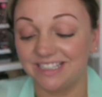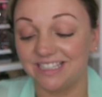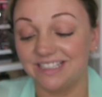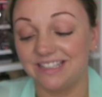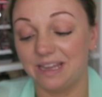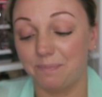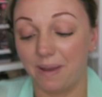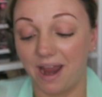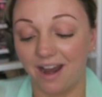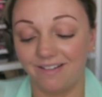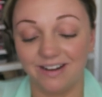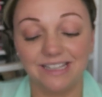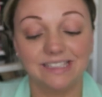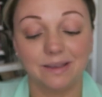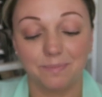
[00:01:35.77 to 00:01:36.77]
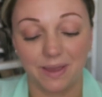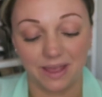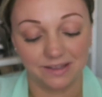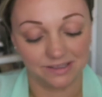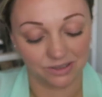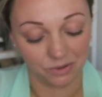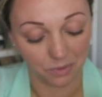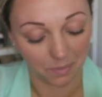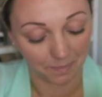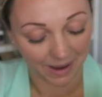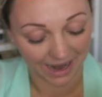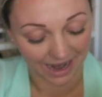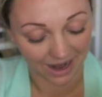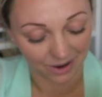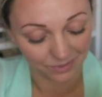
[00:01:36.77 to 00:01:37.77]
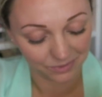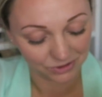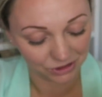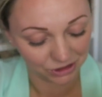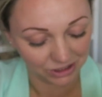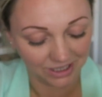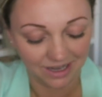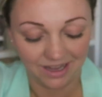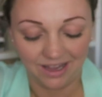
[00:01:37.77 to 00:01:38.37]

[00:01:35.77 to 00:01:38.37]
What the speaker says: It is the Paris pencil pouch.